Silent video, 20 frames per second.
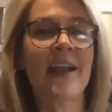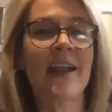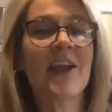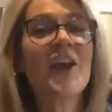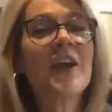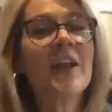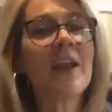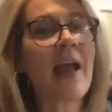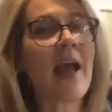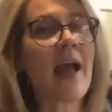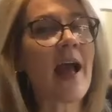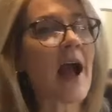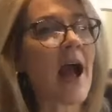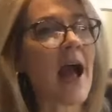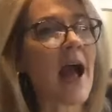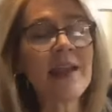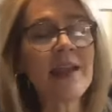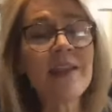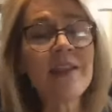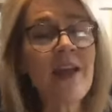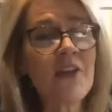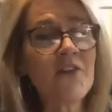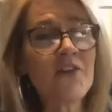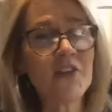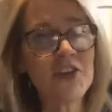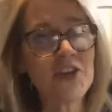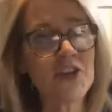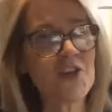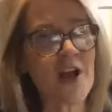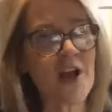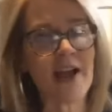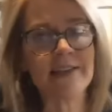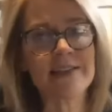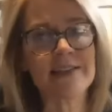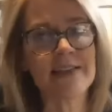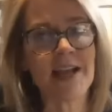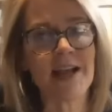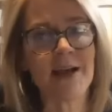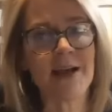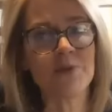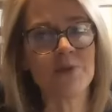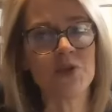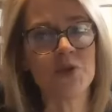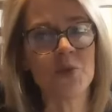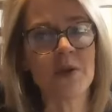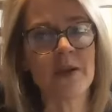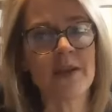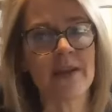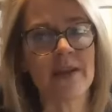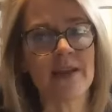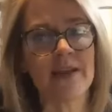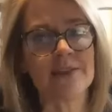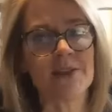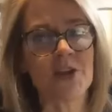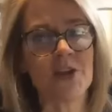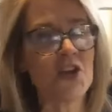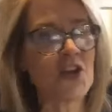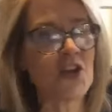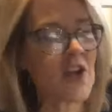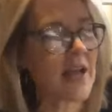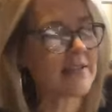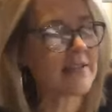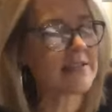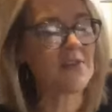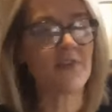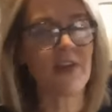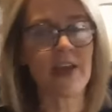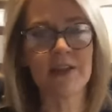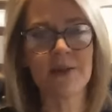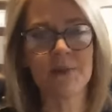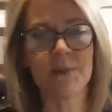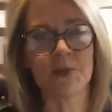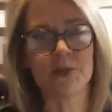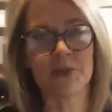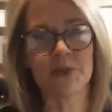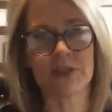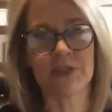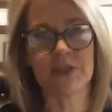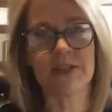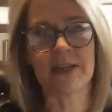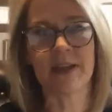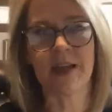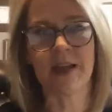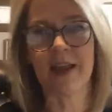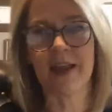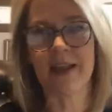I'd love for you guys to come join us. Are you guys available Tuesday night?